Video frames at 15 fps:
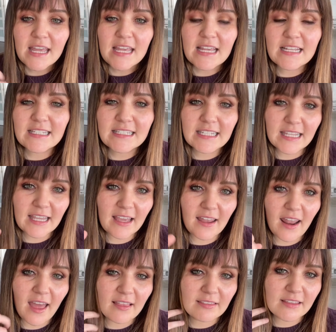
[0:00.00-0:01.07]
is to
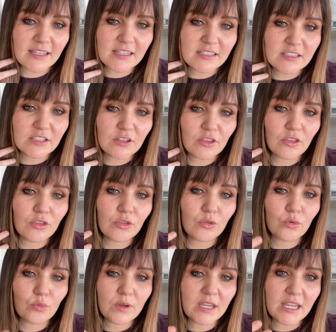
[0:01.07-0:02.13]
get at least
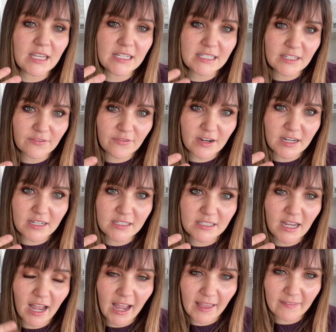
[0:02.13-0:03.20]
3 different
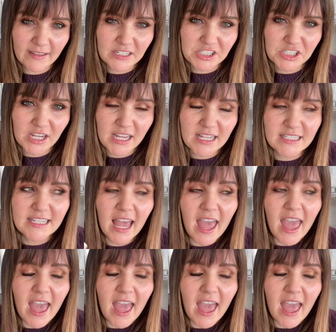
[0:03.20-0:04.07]
highlight shades.